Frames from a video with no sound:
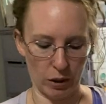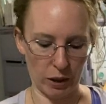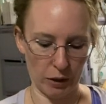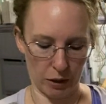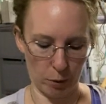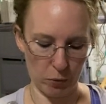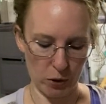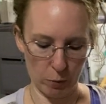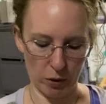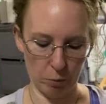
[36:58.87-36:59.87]
I kept
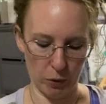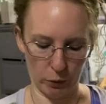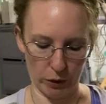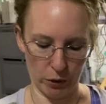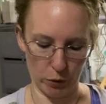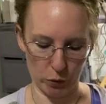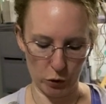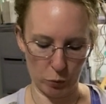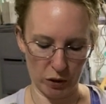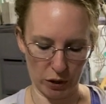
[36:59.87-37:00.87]
some of the Mill
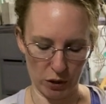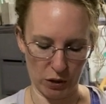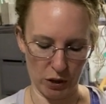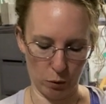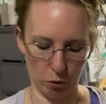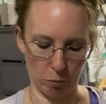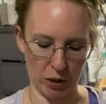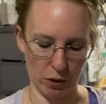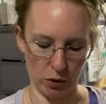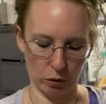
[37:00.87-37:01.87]
Hills because they were
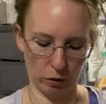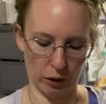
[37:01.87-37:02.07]
meant to look